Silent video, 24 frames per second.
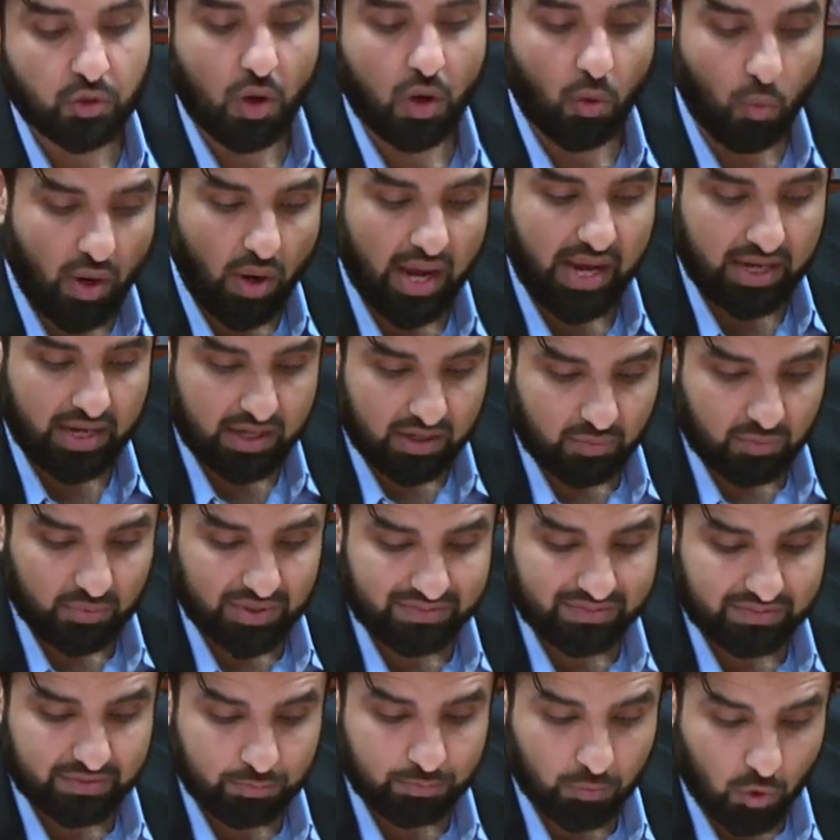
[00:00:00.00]
away
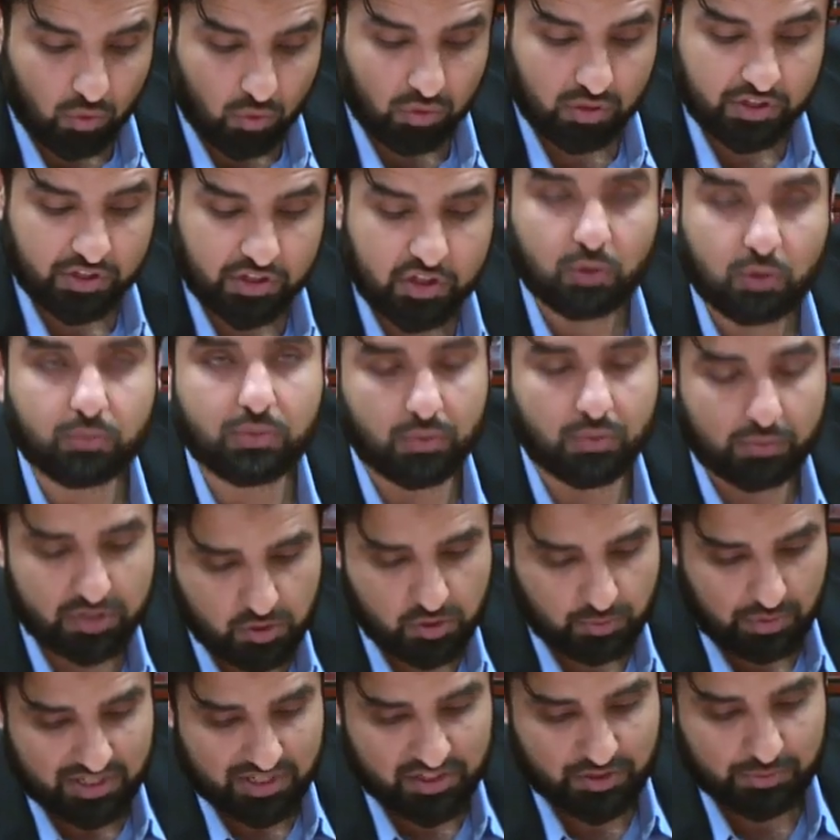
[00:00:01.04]
with the moral human
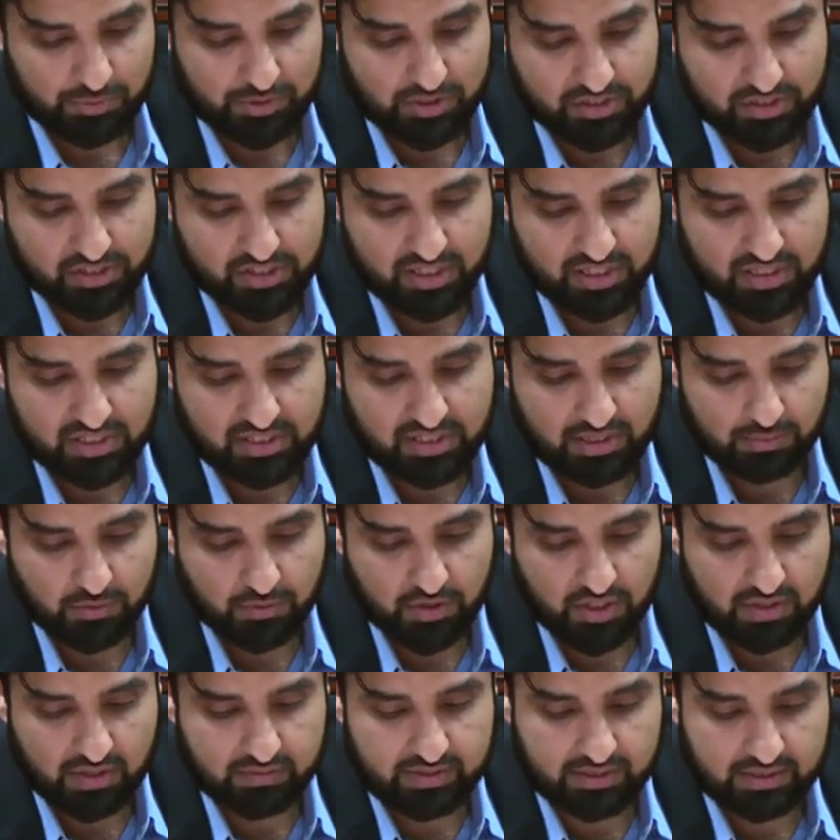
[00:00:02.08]
responsibility,
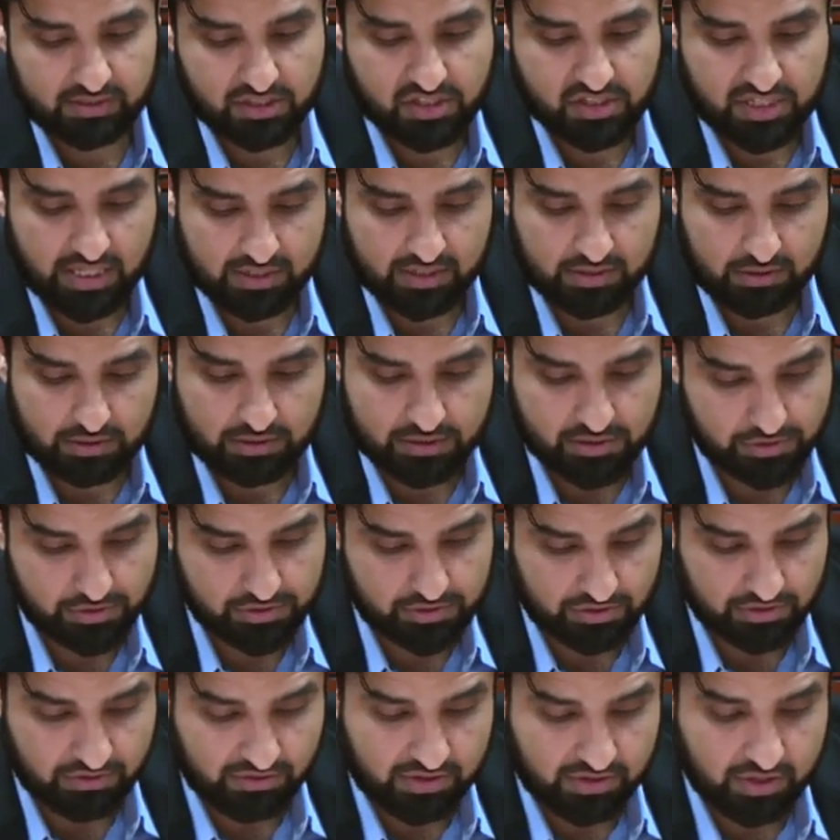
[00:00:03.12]
something that the secular
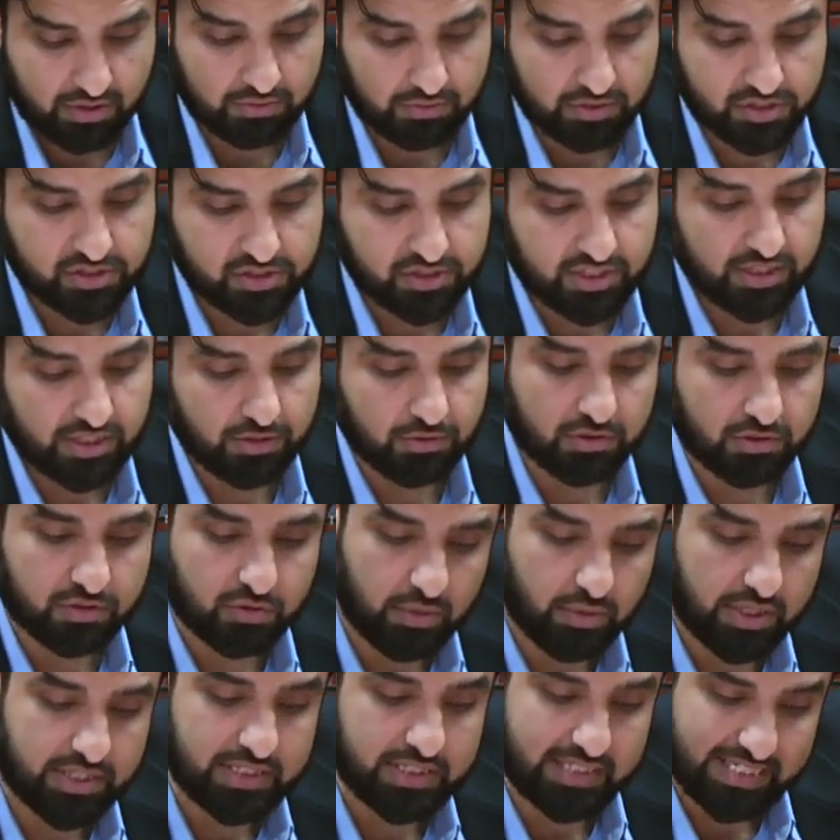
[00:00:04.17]
social theorists cannot
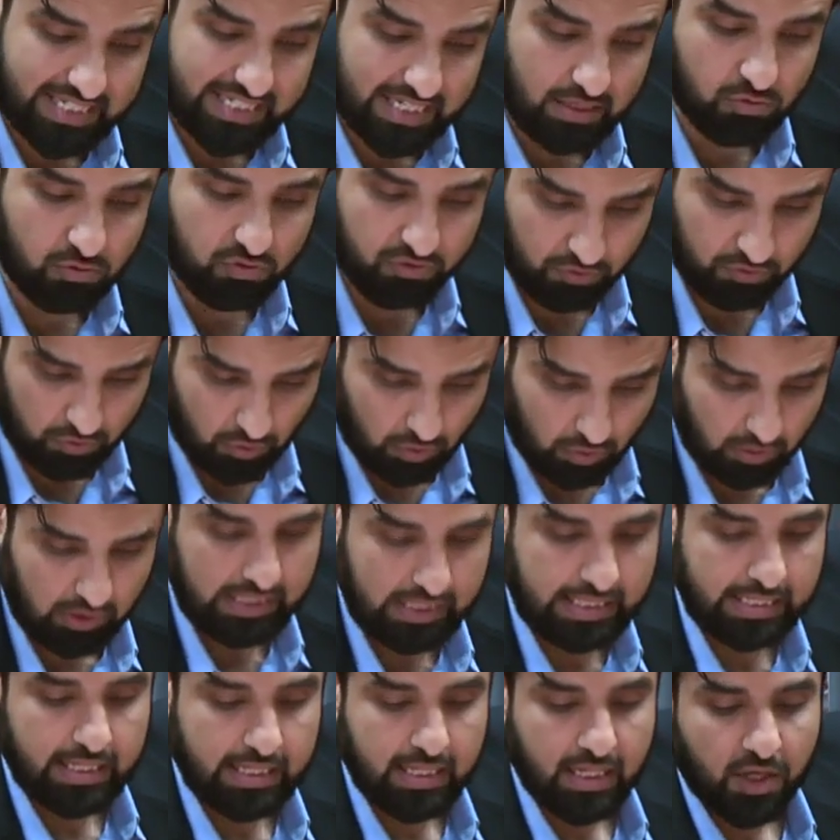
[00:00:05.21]
quite account for,
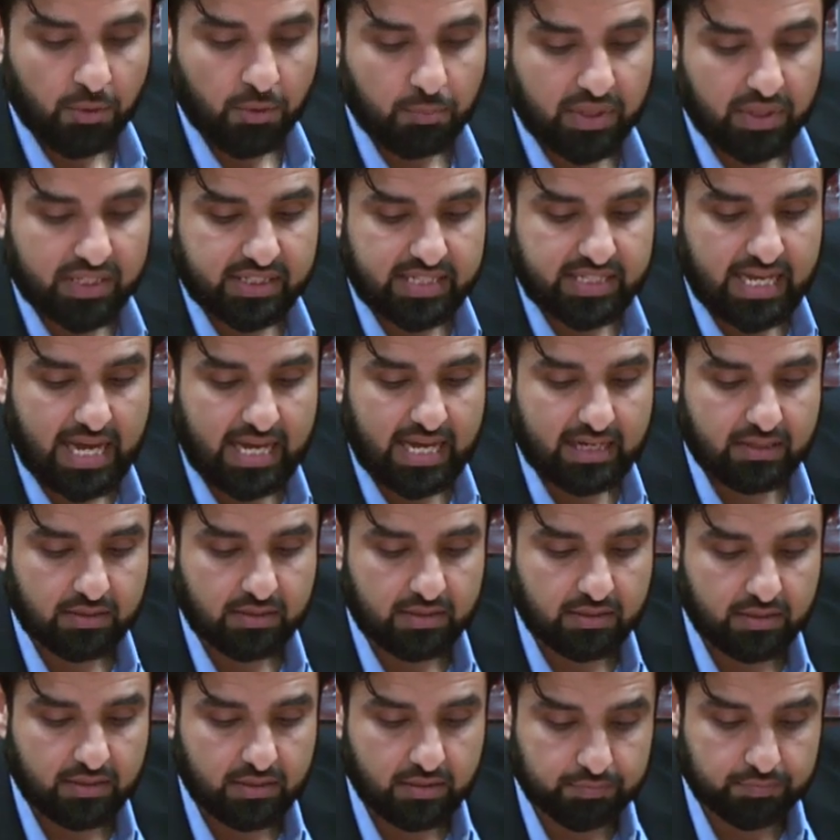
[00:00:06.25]
but that
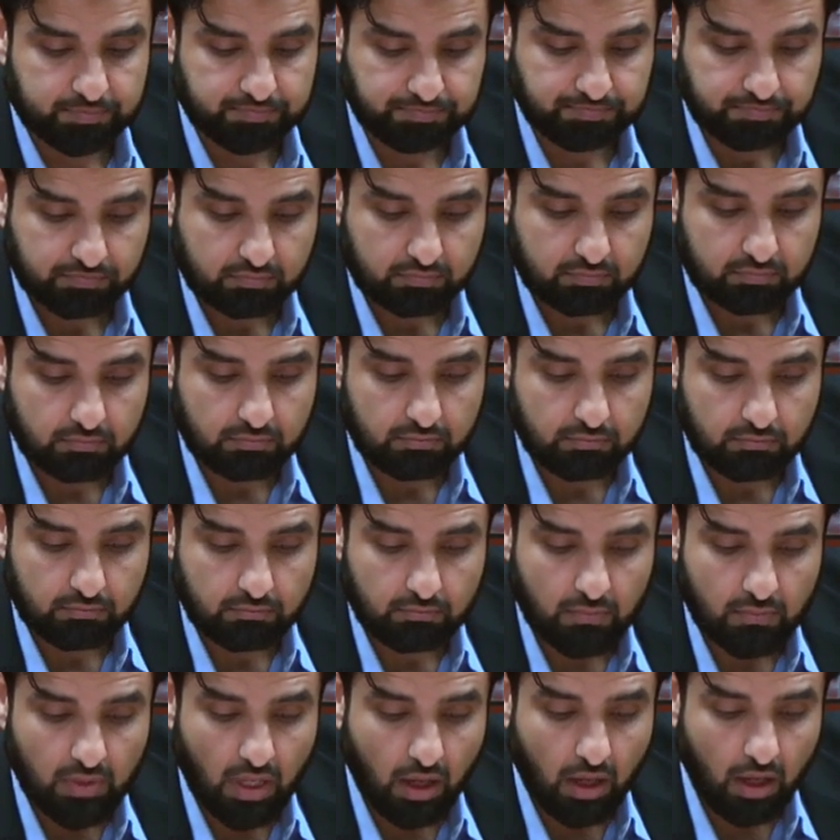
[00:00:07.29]

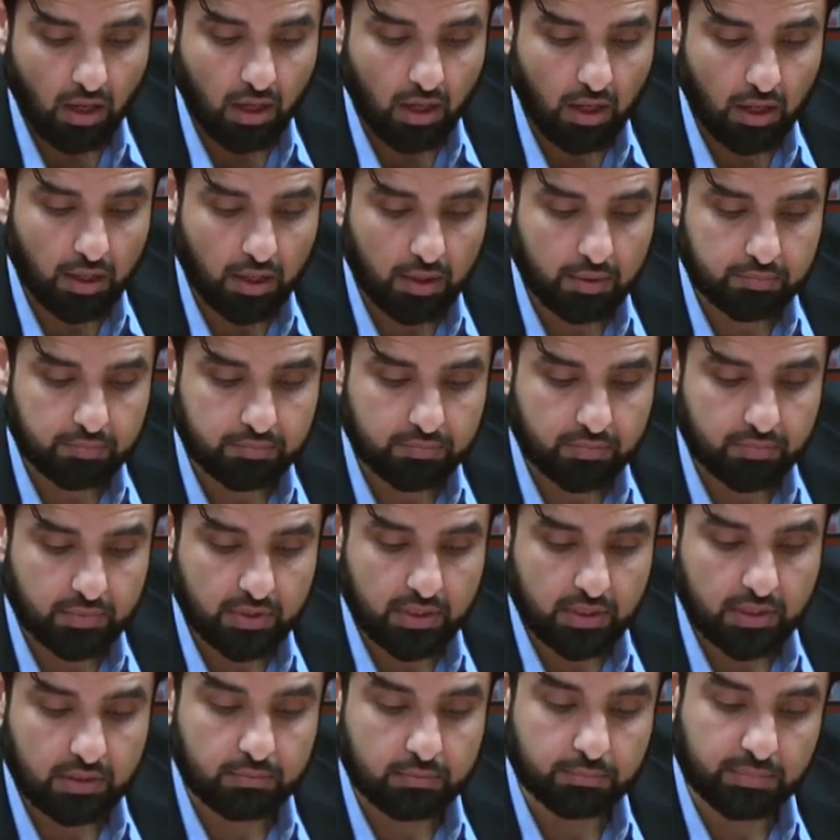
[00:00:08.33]

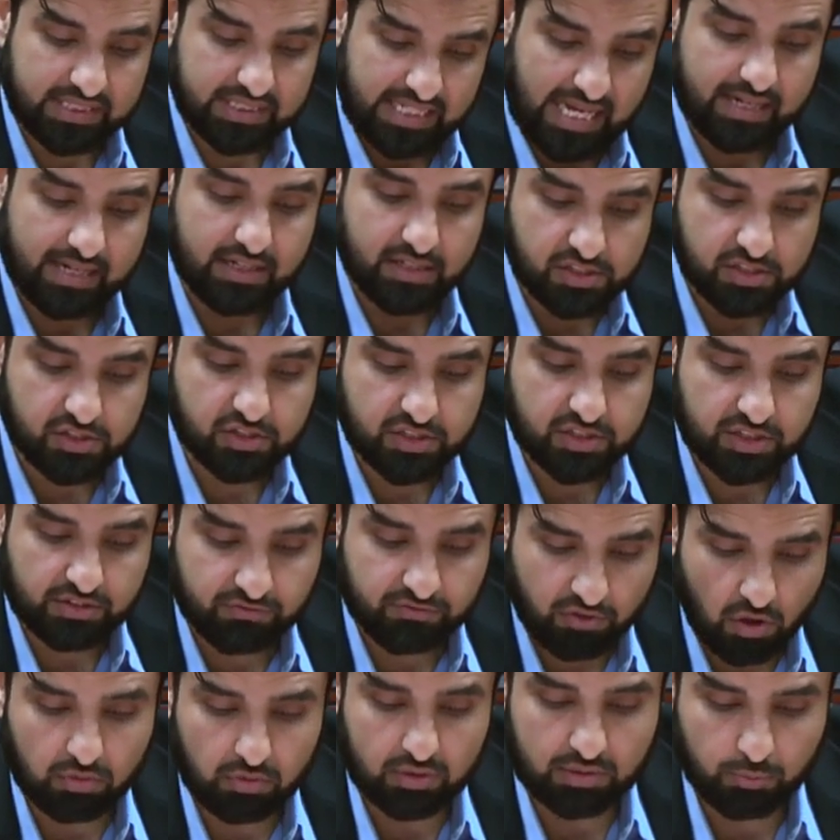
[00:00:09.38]
is the
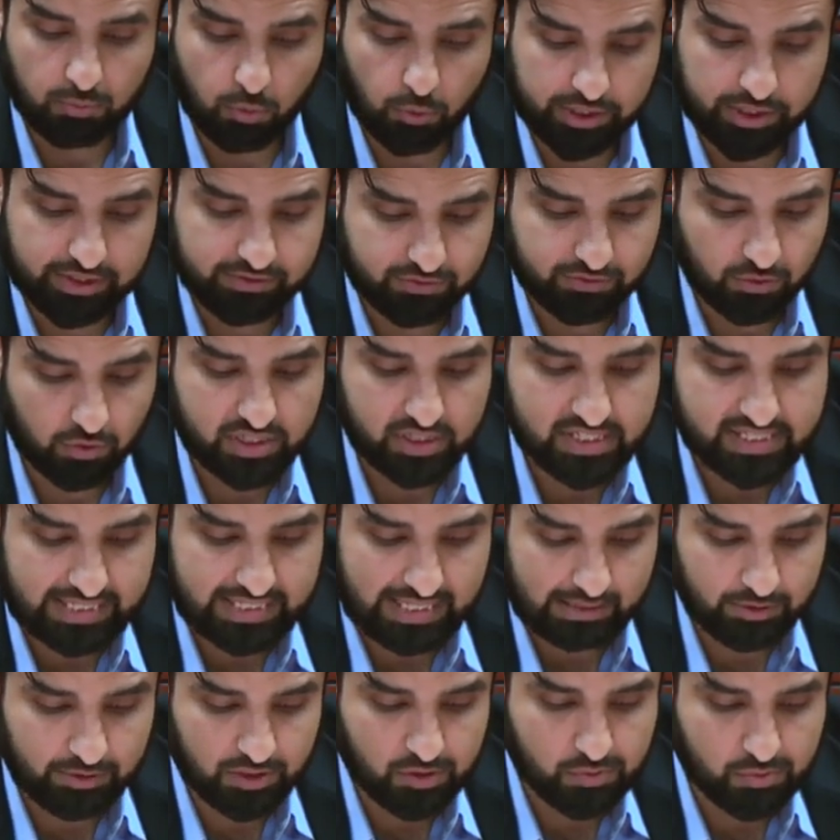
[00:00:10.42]
focal point for
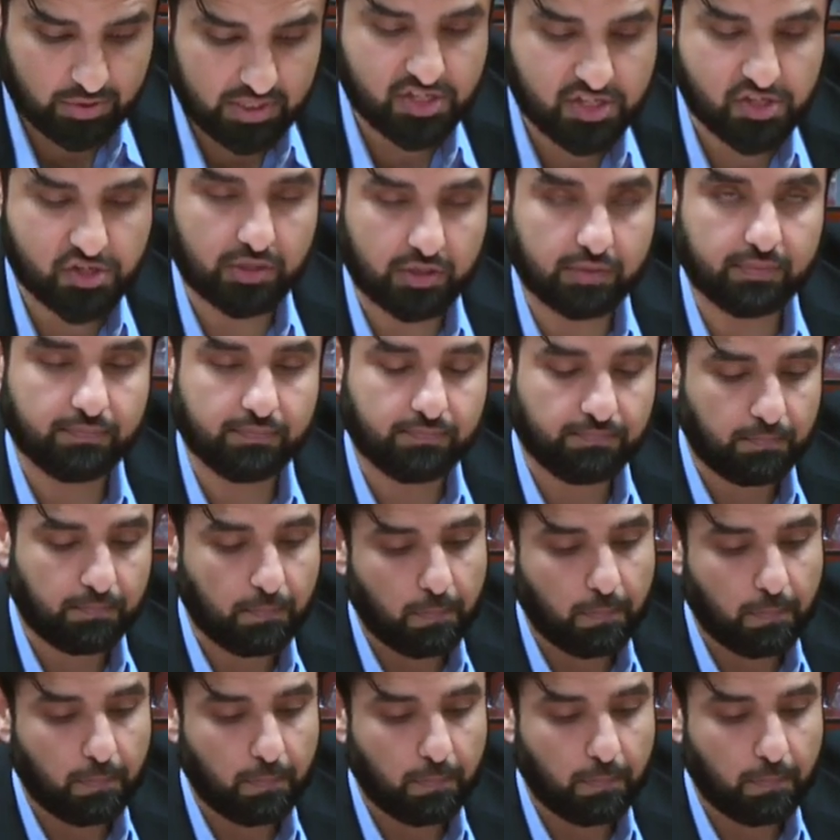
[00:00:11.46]
Islamic tradition.